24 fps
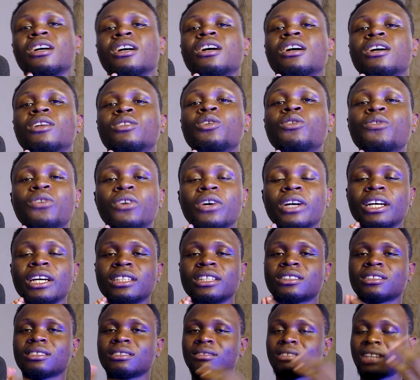don't forget,
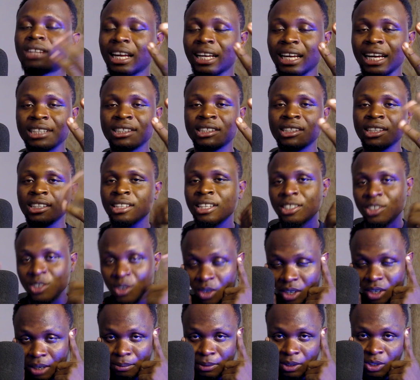like I said, there's no
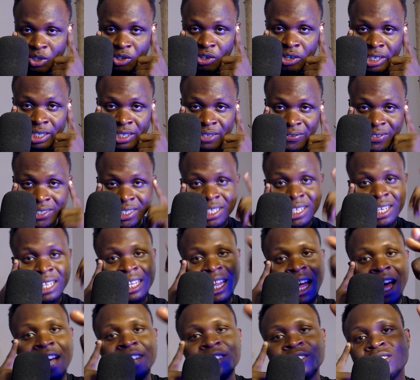limit to creativity, and
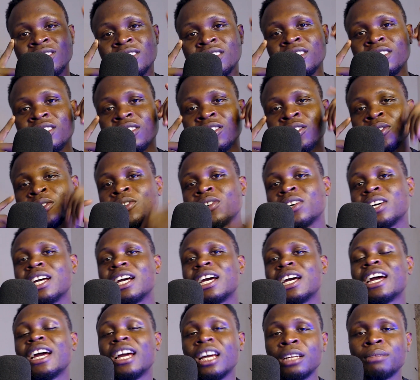I should see you
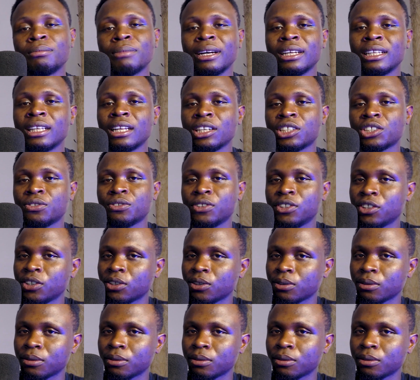in my next video.